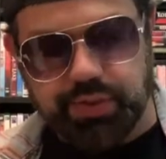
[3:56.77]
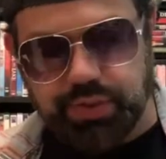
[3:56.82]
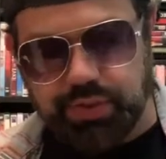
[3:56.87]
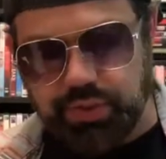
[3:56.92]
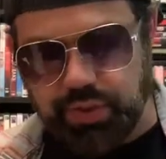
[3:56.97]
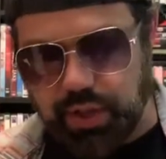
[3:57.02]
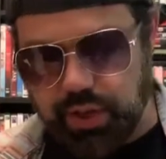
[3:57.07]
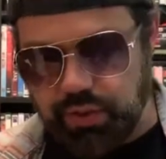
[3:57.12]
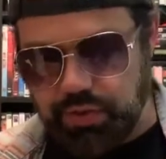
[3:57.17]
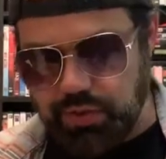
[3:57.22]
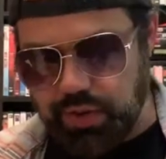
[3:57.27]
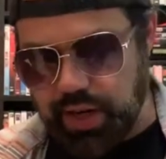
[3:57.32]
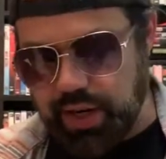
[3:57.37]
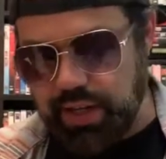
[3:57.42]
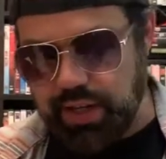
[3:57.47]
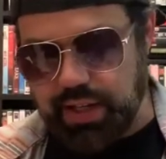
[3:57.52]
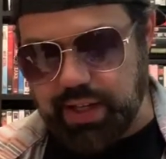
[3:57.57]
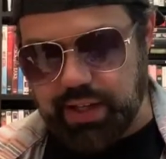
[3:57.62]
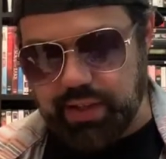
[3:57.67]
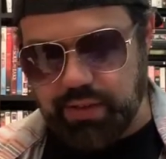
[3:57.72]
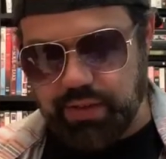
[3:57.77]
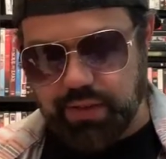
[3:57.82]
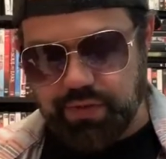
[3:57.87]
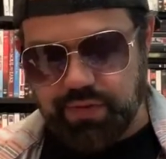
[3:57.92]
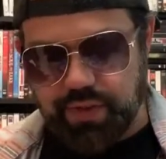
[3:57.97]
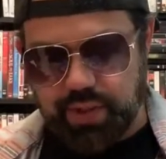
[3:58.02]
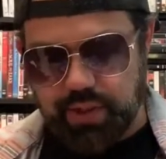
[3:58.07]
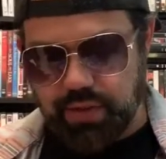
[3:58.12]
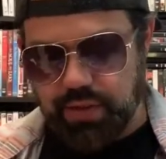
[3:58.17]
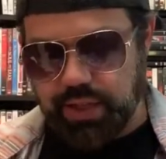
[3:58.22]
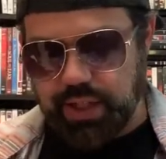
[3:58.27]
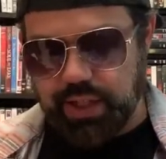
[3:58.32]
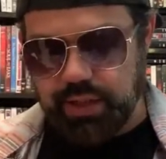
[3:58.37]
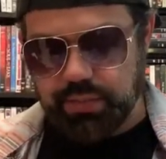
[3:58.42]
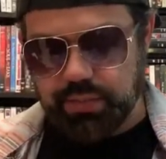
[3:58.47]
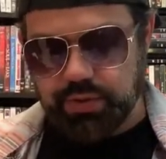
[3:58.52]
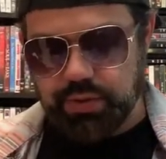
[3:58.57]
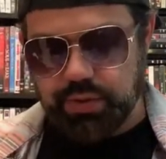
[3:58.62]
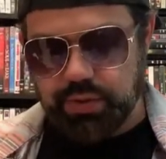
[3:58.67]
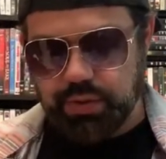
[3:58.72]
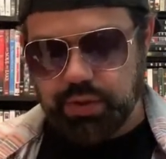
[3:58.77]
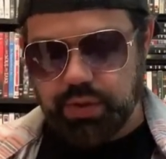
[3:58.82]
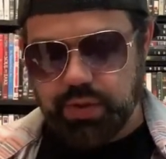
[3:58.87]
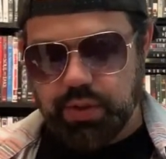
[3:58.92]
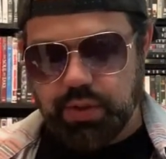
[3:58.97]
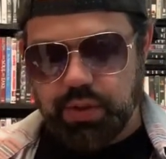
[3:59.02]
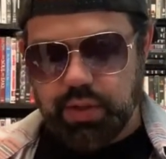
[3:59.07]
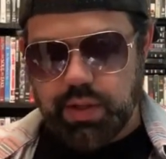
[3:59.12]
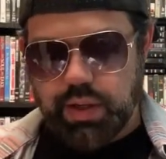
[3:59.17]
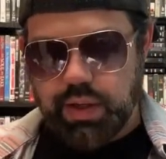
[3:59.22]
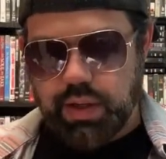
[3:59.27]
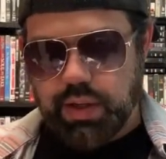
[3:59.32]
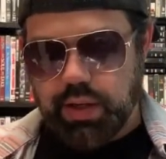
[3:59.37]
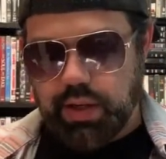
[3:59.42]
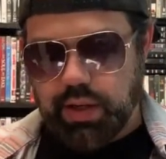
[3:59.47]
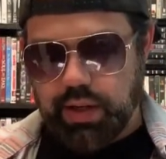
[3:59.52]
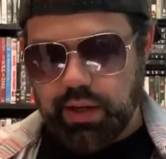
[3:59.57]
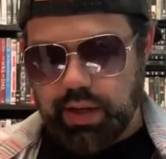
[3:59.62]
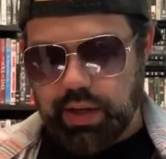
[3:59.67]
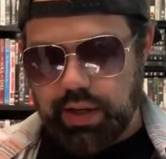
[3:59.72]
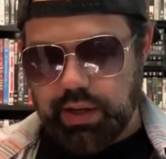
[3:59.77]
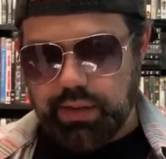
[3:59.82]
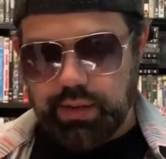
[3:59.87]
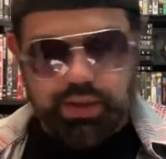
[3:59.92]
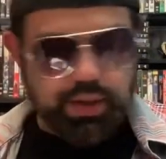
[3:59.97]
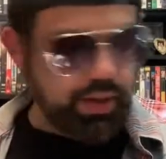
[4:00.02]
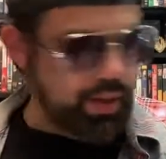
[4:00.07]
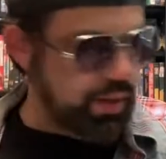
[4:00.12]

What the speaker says: the soundtrack and the video games and